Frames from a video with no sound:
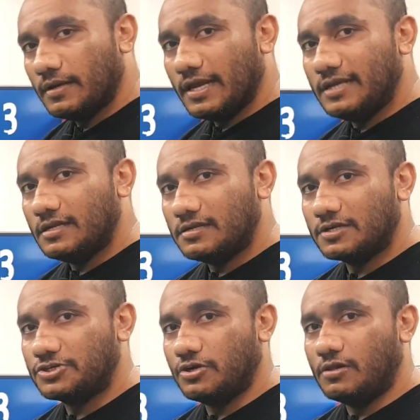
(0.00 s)
in a
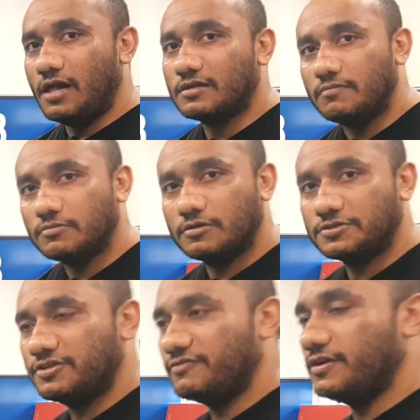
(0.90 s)
nutshell, I'll come
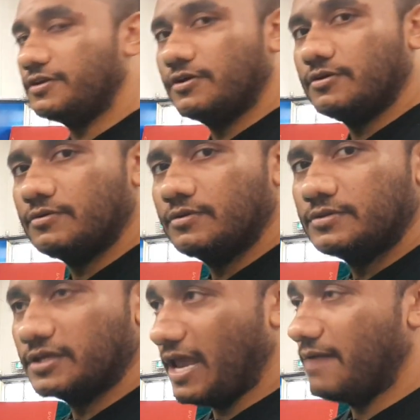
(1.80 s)
close to the video,
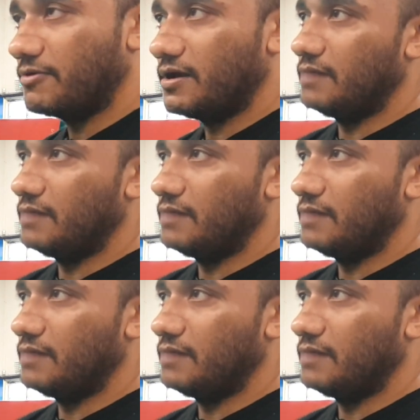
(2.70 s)
the camera.